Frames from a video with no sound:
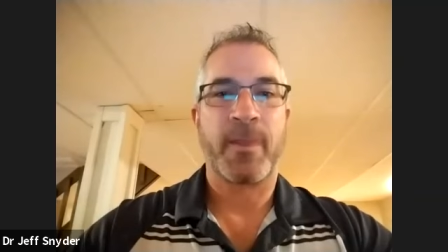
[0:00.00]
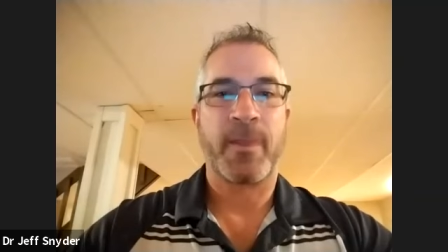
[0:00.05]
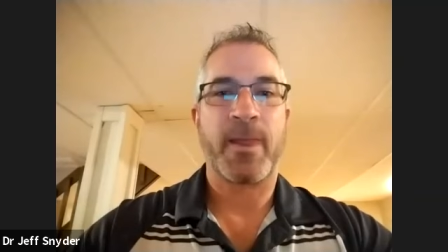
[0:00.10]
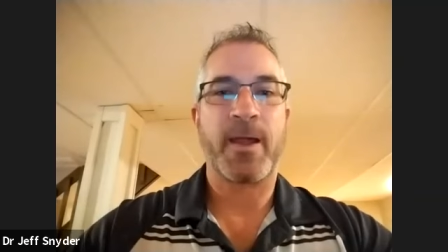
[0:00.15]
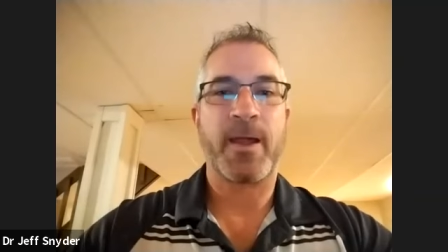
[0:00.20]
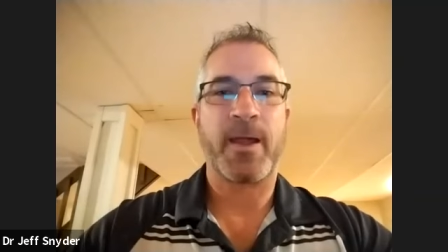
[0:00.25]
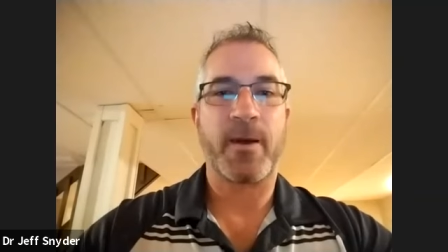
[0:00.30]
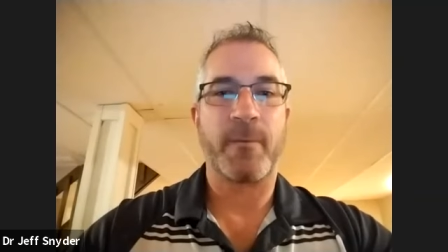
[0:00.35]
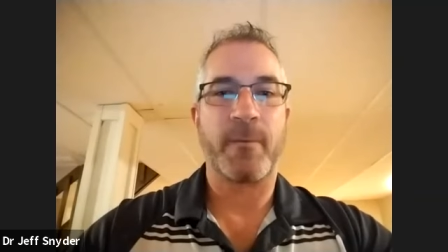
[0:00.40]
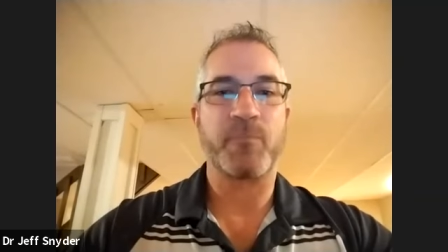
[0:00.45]

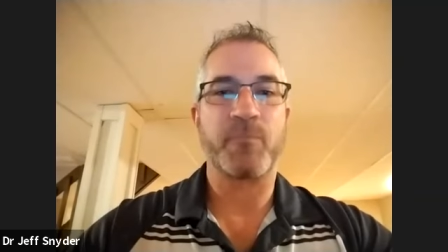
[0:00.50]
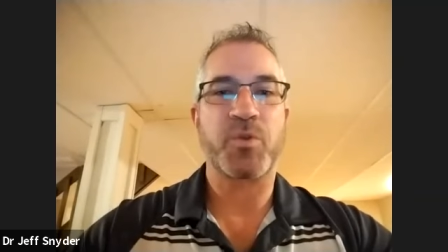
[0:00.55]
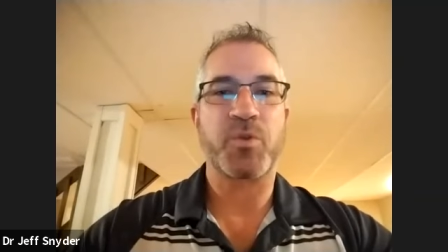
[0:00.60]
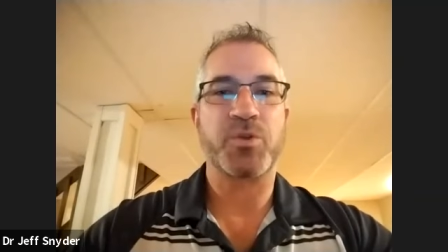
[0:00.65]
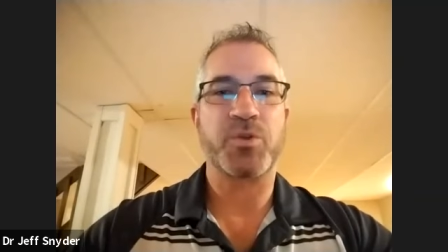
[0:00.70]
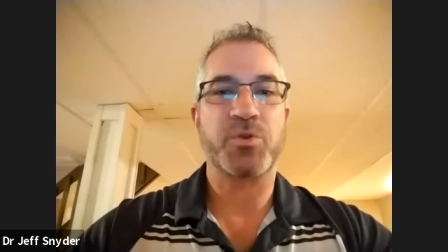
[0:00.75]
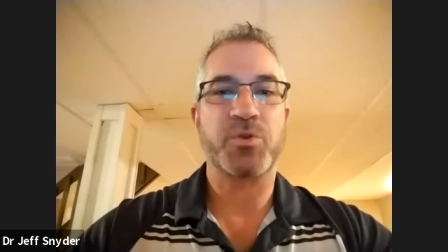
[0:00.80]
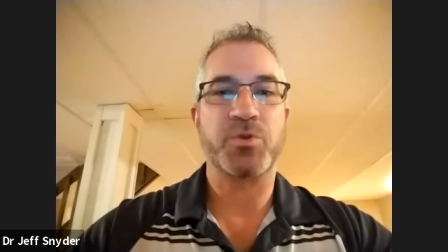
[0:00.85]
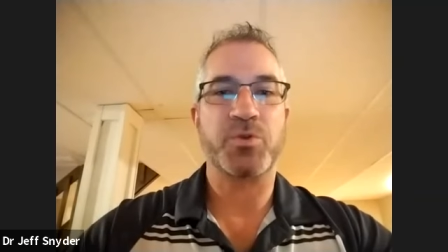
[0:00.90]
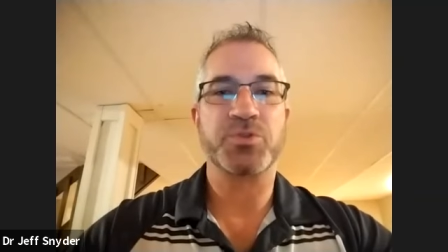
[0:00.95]
how are
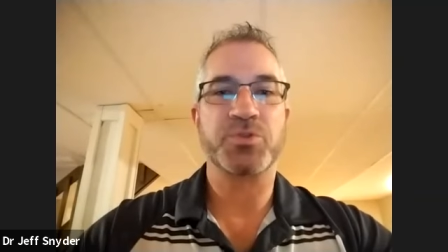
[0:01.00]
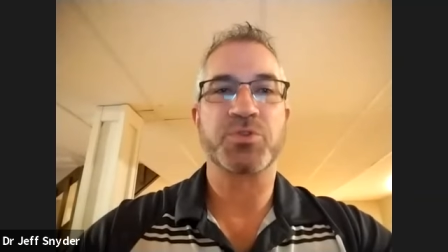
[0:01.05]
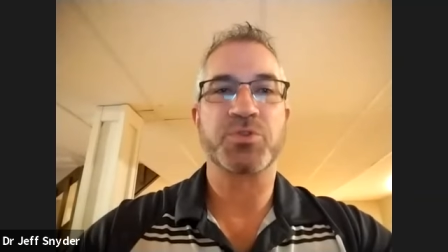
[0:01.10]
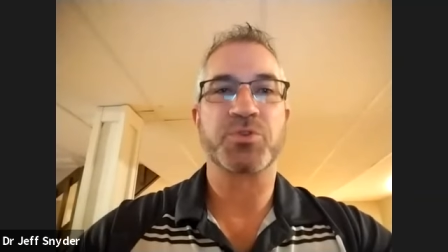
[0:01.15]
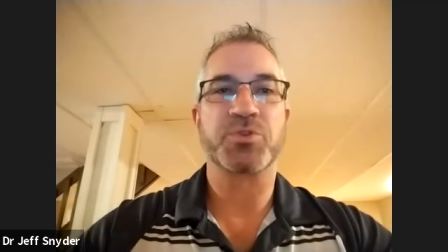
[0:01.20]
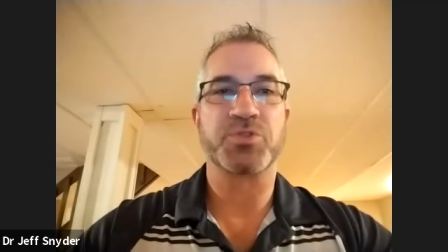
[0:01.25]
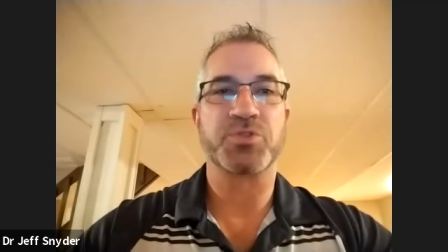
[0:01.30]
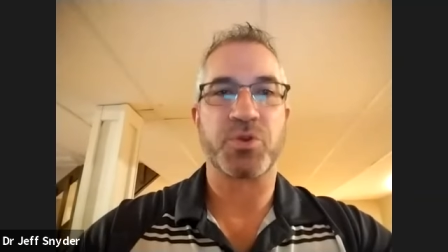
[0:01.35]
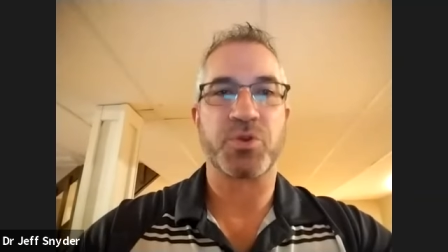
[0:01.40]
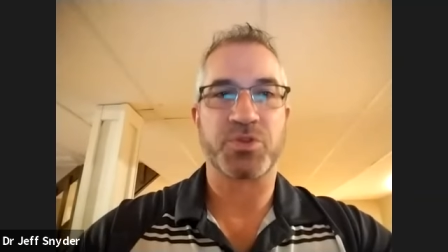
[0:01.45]
you using your
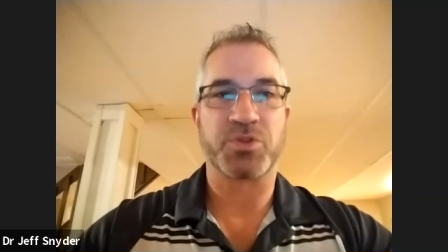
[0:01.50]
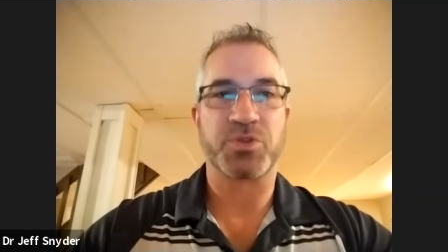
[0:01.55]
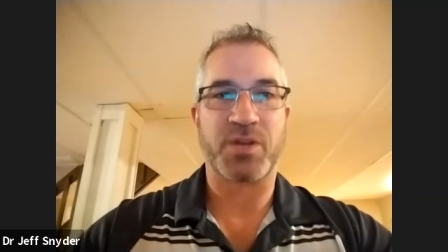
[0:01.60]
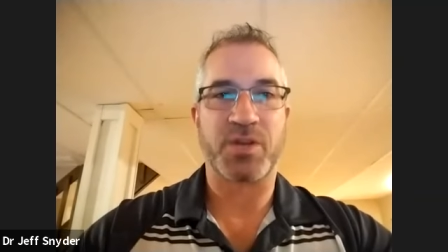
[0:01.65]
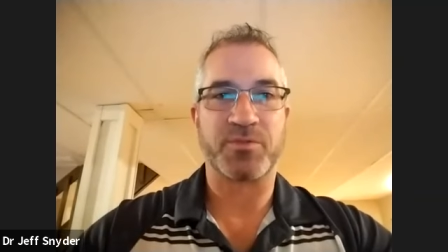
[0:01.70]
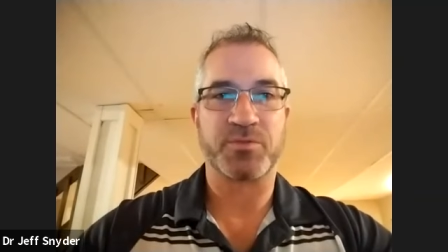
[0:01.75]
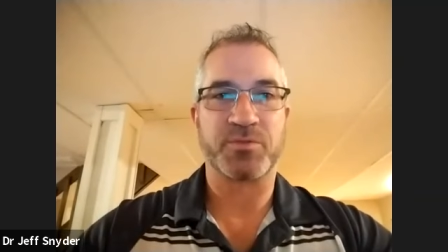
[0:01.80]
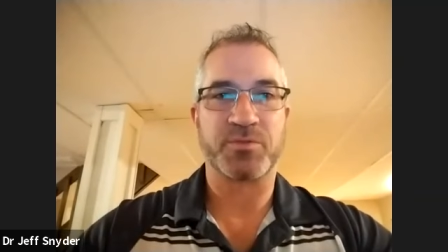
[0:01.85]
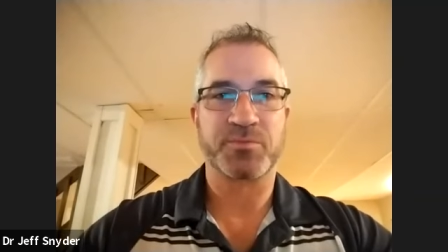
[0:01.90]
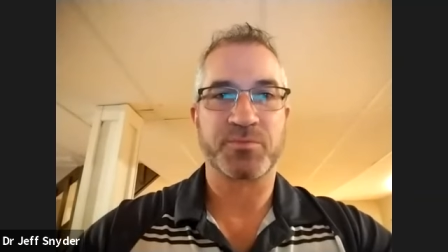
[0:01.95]
snow
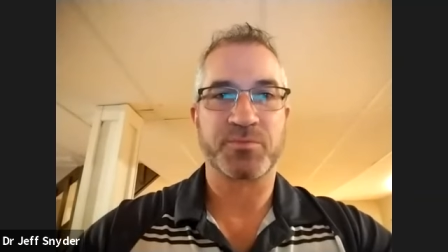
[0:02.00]
shovel?